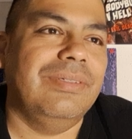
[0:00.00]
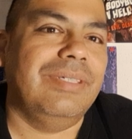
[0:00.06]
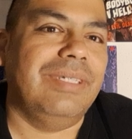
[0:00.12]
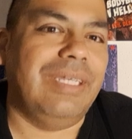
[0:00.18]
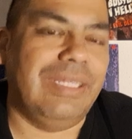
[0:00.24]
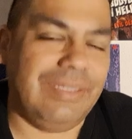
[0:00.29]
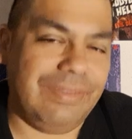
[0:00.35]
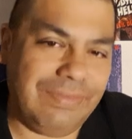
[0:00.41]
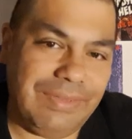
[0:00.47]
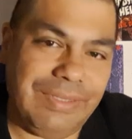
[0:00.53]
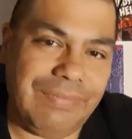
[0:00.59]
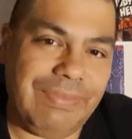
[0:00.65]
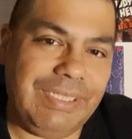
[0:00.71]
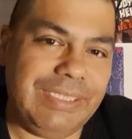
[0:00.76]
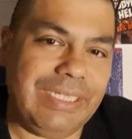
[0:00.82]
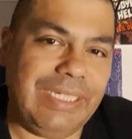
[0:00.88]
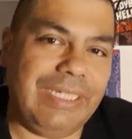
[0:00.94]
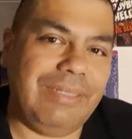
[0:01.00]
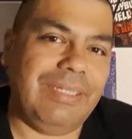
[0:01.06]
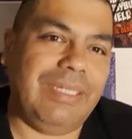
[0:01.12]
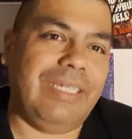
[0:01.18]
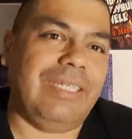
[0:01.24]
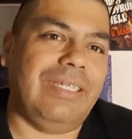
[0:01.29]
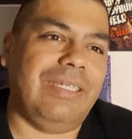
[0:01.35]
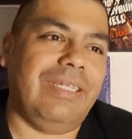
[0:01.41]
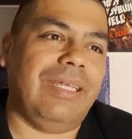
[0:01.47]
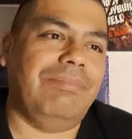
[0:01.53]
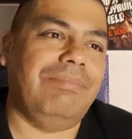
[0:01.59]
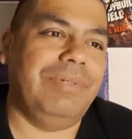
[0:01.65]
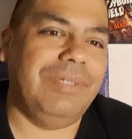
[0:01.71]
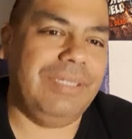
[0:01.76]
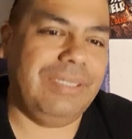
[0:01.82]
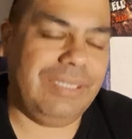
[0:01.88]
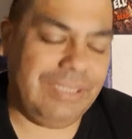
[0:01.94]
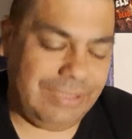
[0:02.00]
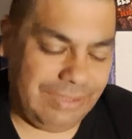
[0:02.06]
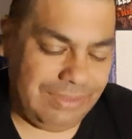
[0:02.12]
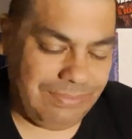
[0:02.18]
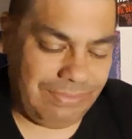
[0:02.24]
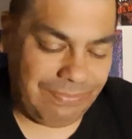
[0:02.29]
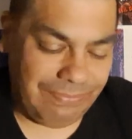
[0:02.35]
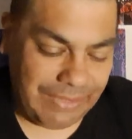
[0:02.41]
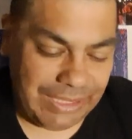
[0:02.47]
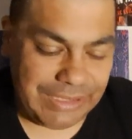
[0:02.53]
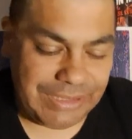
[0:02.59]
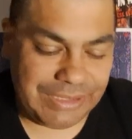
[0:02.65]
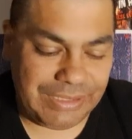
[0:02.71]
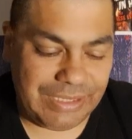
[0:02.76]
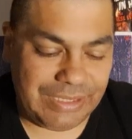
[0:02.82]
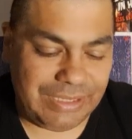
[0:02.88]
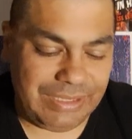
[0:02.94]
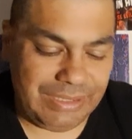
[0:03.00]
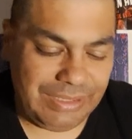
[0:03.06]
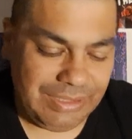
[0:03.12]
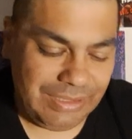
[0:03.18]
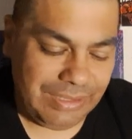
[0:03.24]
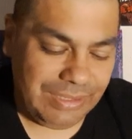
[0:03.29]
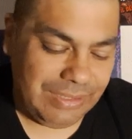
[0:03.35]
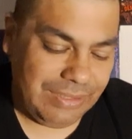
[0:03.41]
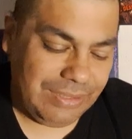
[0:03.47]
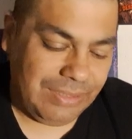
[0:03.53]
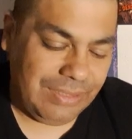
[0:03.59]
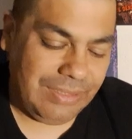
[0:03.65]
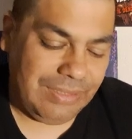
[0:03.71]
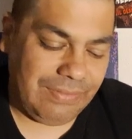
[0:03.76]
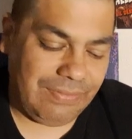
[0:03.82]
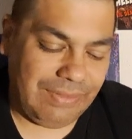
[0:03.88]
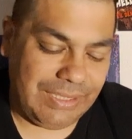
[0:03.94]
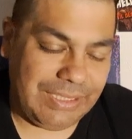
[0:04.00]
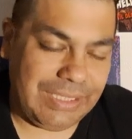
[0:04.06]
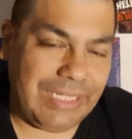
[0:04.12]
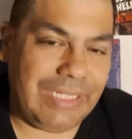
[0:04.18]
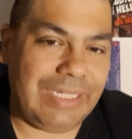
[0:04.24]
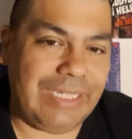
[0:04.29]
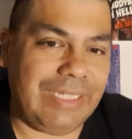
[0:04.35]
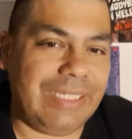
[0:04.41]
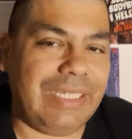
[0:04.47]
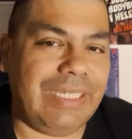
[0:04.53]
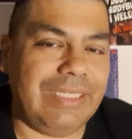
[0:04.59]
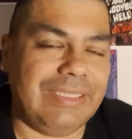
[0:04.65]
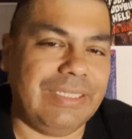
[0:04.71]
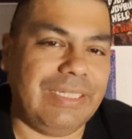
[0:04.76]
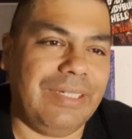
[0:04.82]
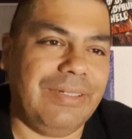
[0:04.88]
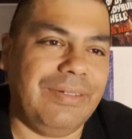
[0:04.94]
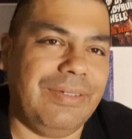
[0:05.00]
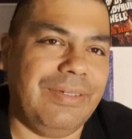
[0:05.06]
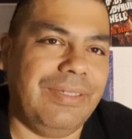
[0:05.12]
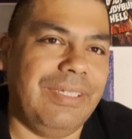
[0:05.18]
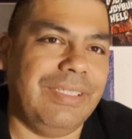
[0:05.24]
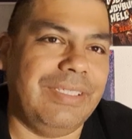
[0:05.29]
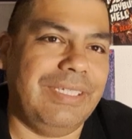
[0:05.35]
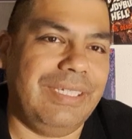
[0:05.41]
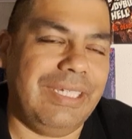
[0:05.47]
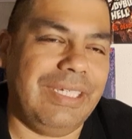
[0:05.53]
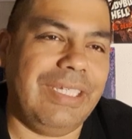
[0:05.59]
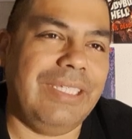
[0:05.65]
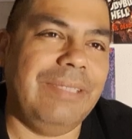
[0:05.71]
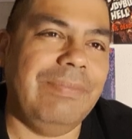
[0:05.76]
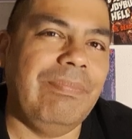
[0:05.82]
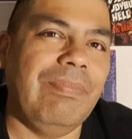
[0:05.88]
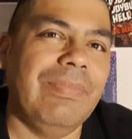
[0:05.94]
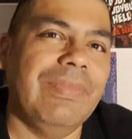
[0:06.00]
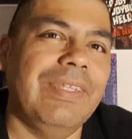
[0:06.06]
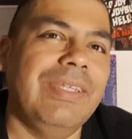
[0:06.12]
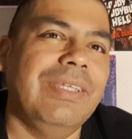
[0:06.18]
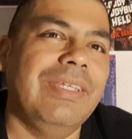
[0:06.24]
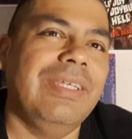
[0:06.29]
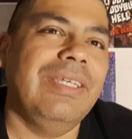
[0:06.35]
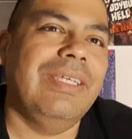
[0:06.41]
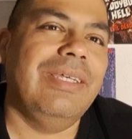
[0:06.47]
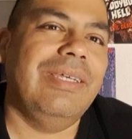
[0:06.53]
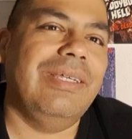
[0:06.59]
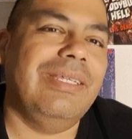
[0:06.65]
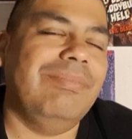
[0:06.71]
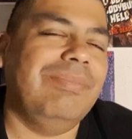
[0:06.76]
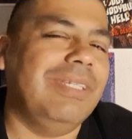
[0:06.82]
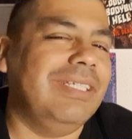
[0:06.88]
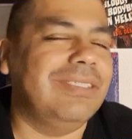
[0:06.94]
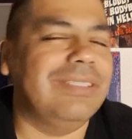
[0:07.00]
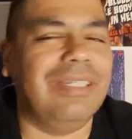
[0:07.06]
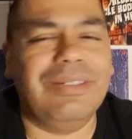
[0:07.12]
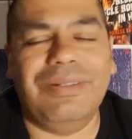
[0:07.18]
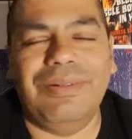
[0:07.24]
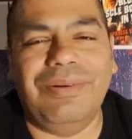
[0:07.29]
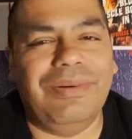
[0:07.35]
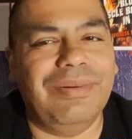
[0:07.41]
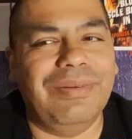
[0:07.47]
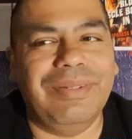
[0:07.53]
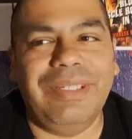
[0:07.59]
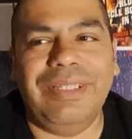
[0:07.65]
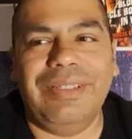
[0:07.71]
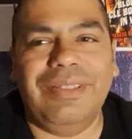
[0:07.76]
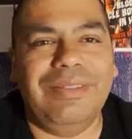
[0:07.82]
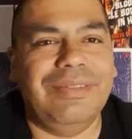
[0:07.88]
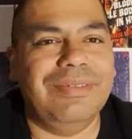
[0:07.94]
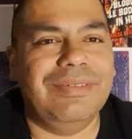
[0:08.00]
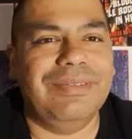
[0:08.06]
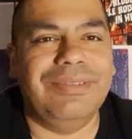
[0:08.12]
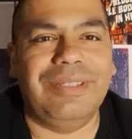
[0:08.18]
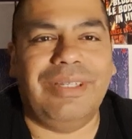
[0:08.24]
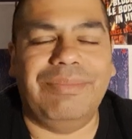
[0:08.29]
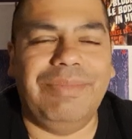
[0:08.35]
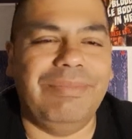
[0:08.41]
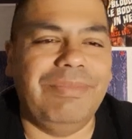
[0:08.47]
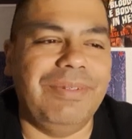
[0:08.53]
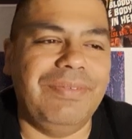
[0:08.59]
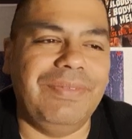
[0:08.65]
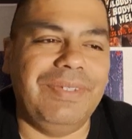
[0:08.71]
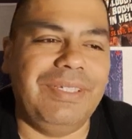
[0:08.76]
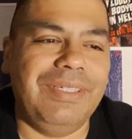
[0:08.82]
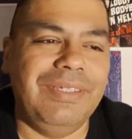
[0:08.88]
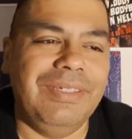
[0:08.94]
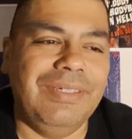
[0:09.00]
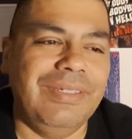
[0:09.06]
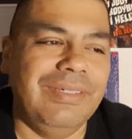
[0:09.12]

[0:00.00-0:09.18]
Hell of the Living Dead, and then I put this Revenge of the of the Dead, aka Zeder, uh, at the end. And but it's not a gory zombie movie.